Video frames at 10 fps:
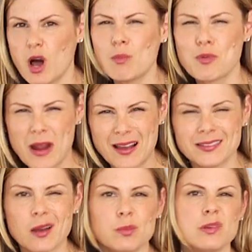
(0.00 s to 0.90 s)
all
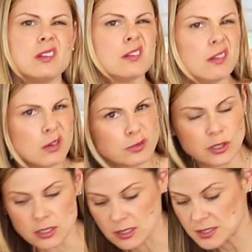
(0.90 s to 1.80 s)
brown, that would be a little
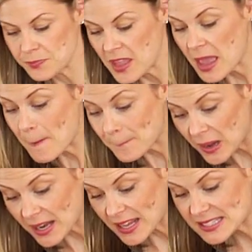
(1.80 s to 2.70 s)
overcooked, but